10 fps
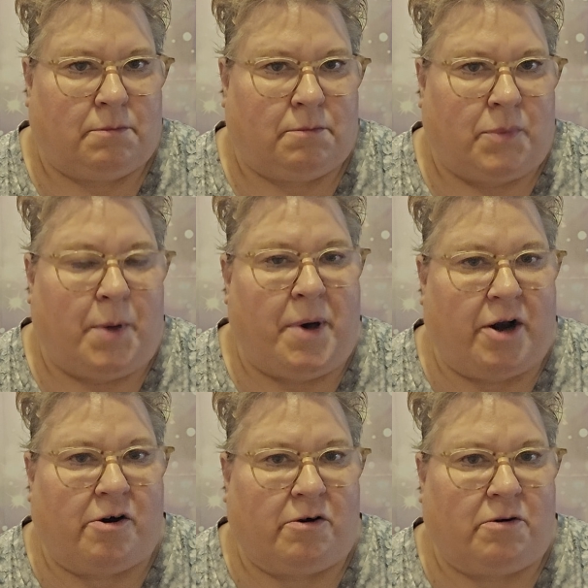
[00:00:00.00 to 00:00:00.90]
the
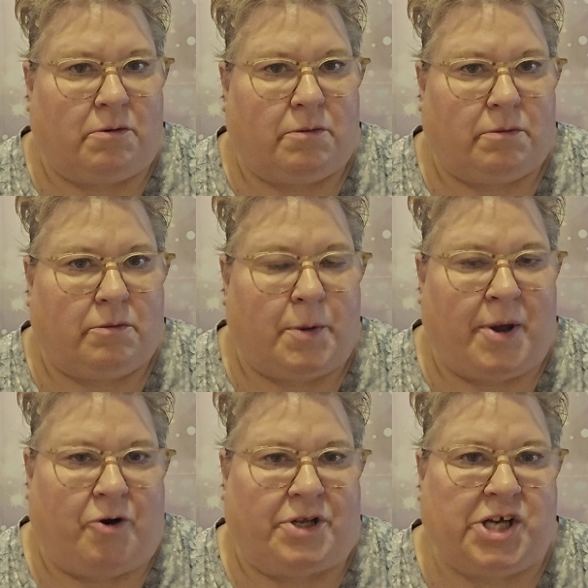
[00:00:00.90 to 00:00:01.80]
better the
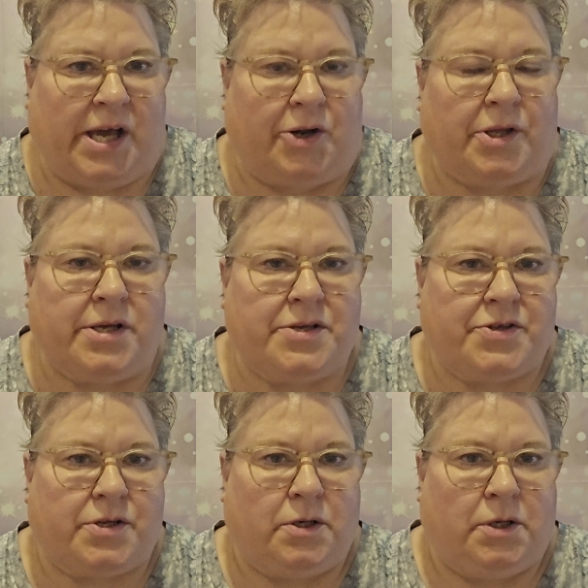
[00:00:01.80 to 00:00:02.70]
better the channel is.